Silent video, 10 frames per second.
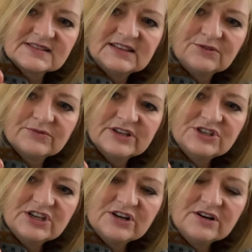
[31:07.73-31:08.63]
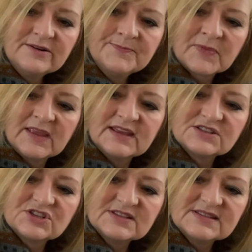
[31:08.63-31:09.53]
little ridge here.
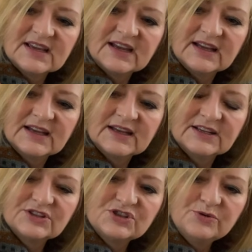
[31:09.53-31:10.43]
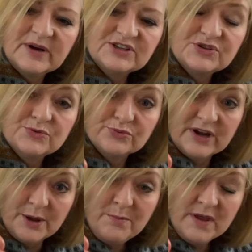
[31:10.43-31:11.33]
It's just a 2x2
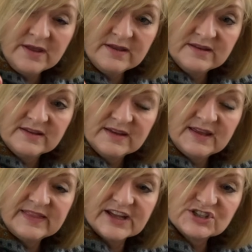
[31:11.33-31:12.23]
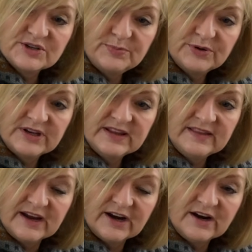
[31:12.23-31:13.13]
rib that she put in
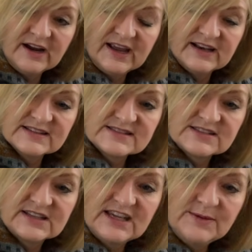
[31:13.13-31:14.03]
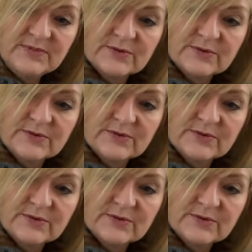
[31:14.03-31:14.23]
there, and it's to keep the